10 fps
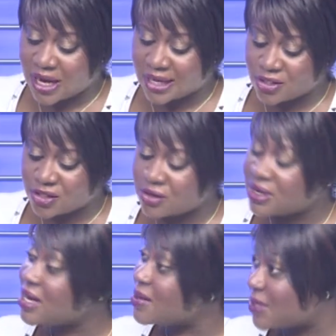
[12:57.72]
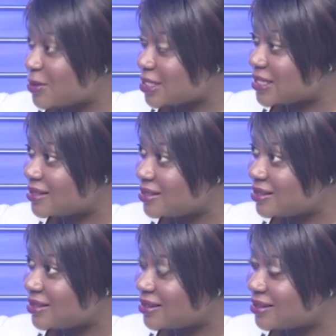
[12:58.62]
Andrew Hamilton.
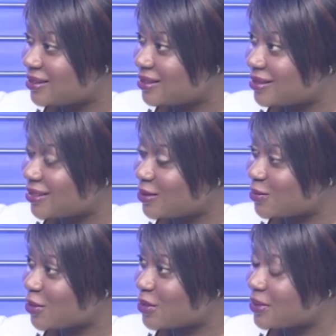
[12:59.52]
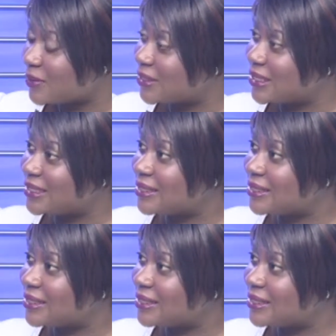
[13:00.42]
Tell us more about it.